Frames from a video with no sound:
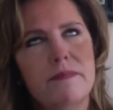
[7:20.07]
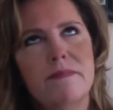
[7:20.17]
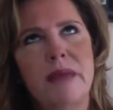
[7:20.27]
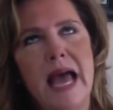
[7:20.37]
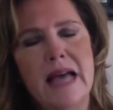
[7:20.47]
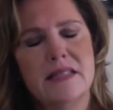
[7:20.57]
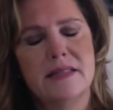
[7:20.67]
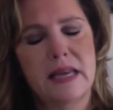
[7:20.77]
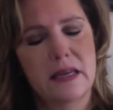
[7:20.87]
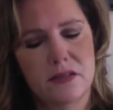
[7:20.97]
past
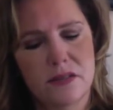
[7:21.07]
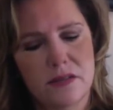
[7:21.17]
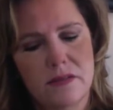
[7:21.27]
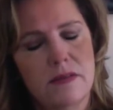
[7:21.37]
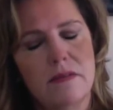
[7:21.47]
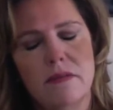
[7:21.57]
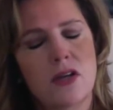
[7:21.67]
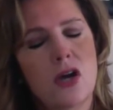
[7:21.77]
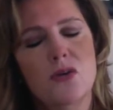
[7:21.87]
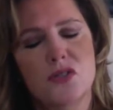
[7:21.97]
things,
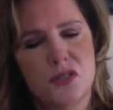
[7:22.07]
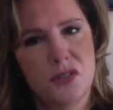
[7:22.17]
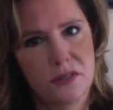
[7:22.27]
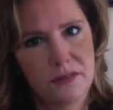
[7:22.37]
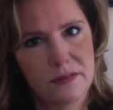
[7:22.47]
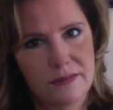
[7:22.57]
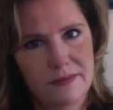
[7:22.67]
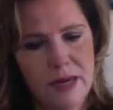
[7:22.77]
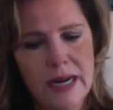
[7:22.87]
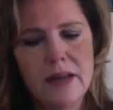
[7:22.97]
ghosts,
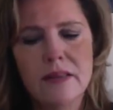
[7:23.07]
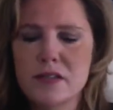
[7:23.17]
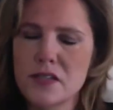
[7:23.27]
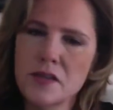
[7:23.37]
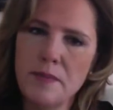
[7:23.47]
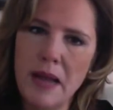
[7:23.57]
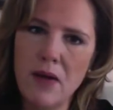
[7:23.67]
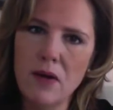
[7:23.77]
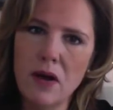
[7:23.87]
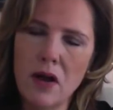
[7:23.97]
right? This is
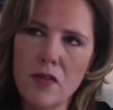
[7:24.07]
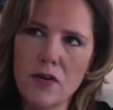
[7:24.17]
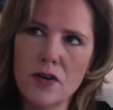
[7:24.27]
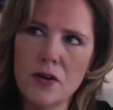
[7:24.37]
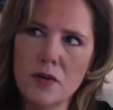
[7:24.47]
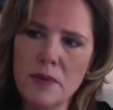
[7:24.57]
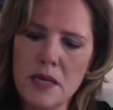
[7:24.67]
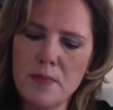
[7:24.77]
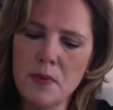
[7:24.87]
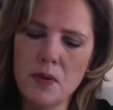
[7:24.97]
about other
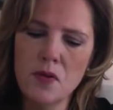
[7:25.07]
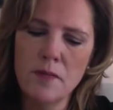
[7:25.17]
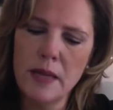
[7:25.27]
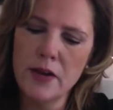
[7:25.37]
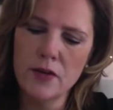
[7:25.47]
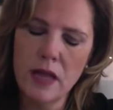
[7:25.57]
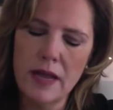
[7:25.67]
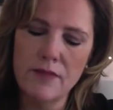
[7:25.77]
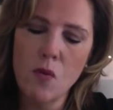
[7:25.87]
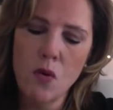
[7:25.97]
people who have been in your
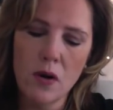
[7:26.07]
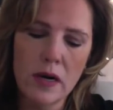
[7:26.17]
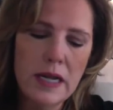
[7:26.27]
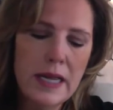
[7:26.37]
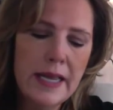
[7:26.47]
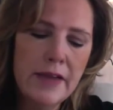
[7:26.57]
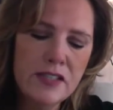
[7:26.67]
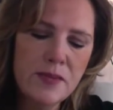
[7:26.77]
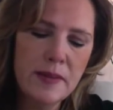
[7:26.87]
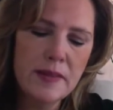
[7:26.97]
life. Or if
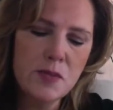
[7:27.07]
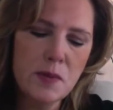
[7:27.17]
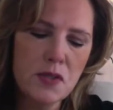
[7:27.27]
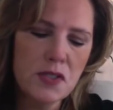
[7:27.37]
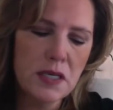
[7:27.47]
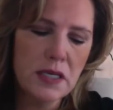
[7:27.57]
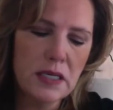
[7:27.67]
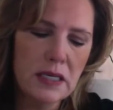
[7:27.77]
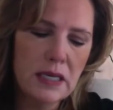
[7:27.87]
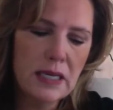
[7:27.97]
it's about this
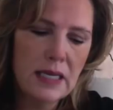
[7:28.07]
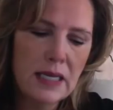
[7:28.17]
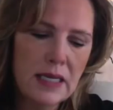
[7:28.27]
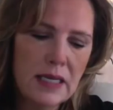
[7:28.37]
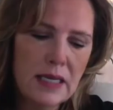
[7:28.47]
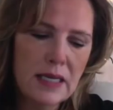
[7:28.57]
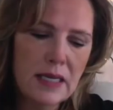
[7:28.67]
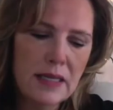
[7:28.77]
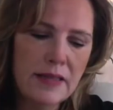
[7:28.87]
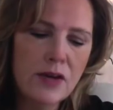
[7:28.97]
person,
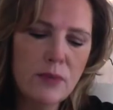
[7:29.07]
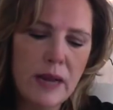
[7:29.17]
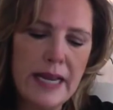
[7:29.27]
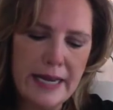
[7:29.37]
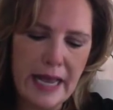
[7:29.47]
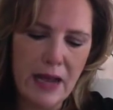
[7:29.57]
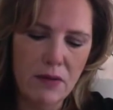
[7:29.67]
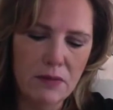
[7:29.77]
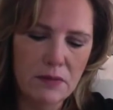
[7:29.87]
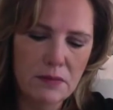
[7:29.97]
they're ready
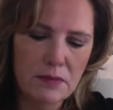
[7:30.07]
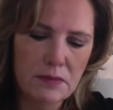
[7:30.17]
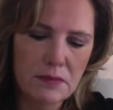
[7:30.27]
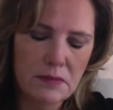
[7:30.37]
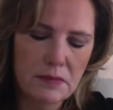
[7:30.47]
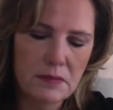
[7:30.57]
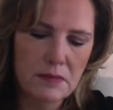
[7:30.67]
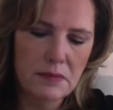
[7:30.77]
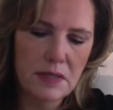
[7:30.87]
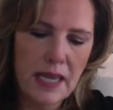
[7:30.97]
now.
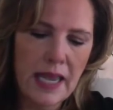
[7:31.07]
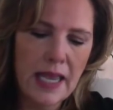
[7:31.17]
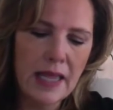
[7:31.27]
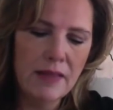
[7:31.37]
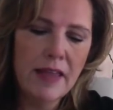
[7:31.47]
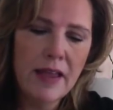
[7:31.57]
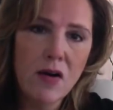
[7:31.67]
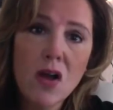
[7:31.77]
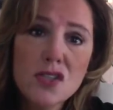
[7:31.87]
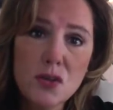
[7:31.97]
And they are
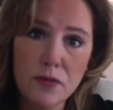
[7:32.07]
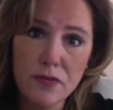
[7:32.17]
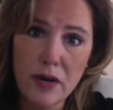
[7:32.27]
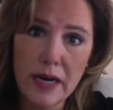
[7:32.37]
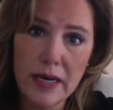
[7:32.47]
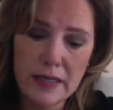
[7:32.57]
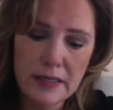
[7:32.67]
also afraid.